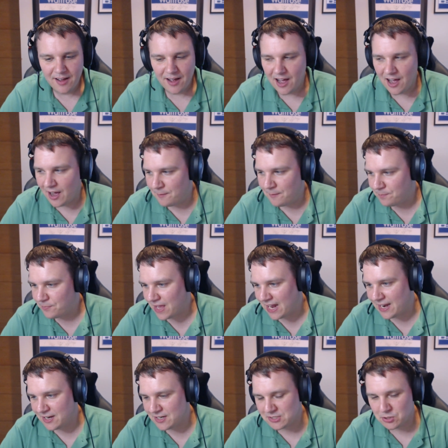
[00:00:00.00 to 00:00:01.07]

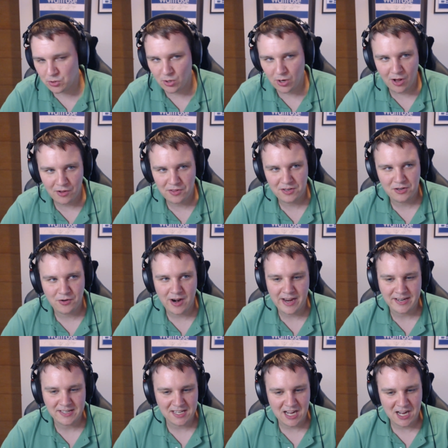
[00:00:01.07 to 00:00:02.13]
Alex Sorloth, great
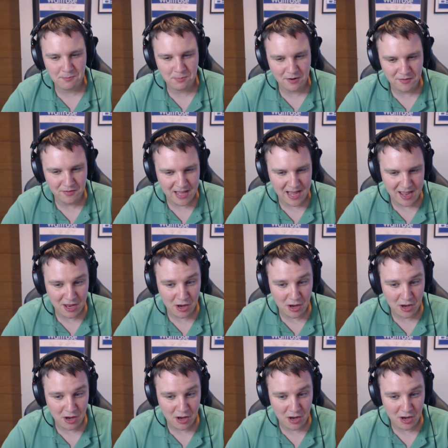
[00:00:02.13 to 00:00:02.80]
example of that.